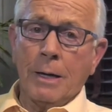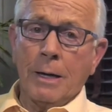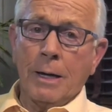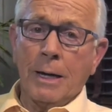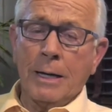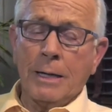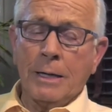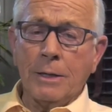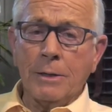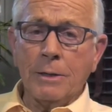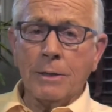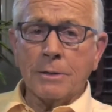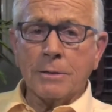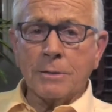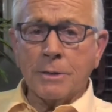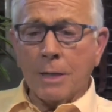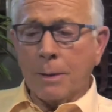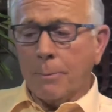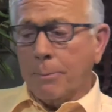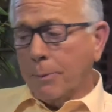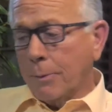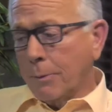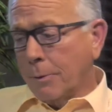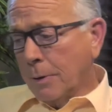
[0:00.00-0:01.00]
And in the
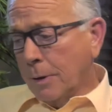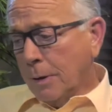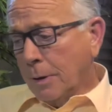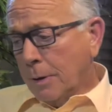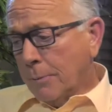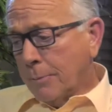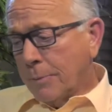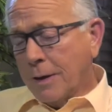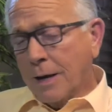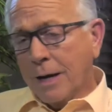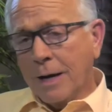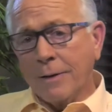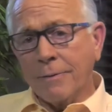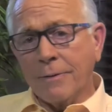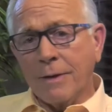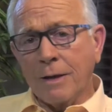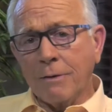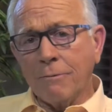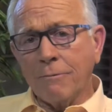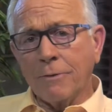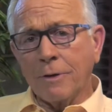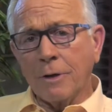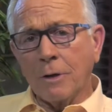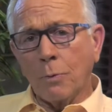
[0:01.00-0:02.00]
temple, behind that
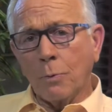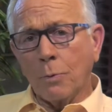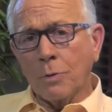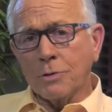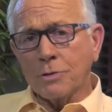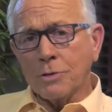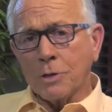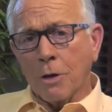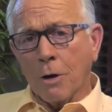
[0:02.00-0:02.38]
veil was